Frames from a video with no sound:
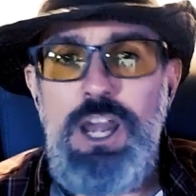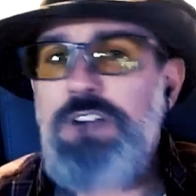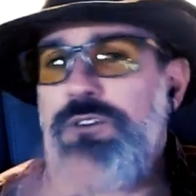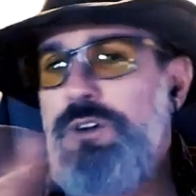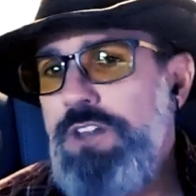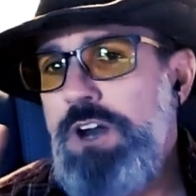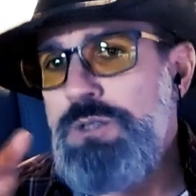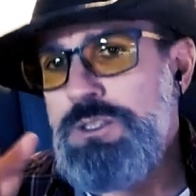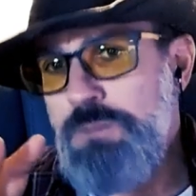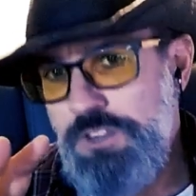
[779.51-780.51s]
everyone thought
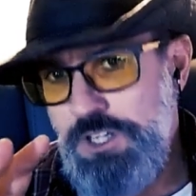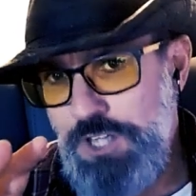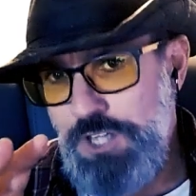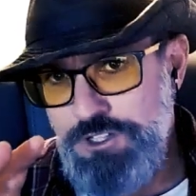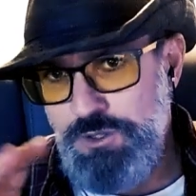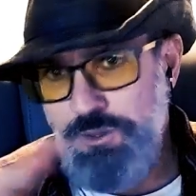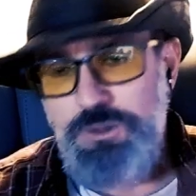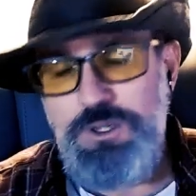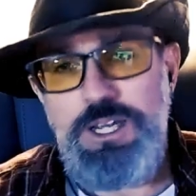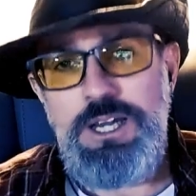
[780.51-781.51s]
was
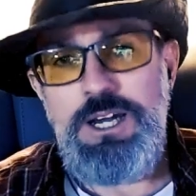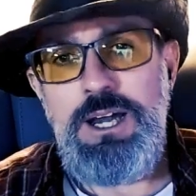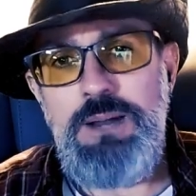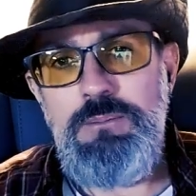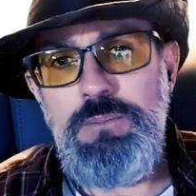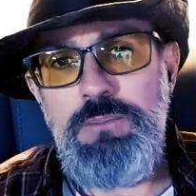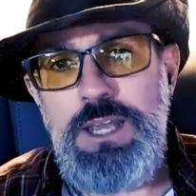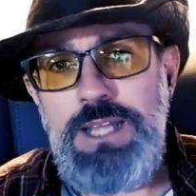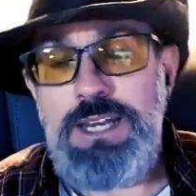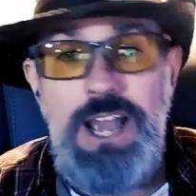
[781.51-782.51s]
mythological.
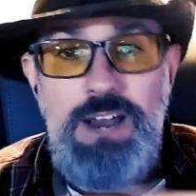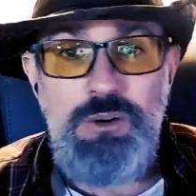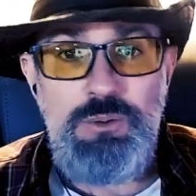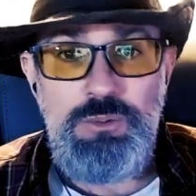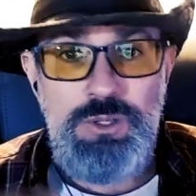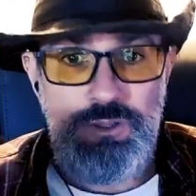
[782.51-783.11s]
And they now,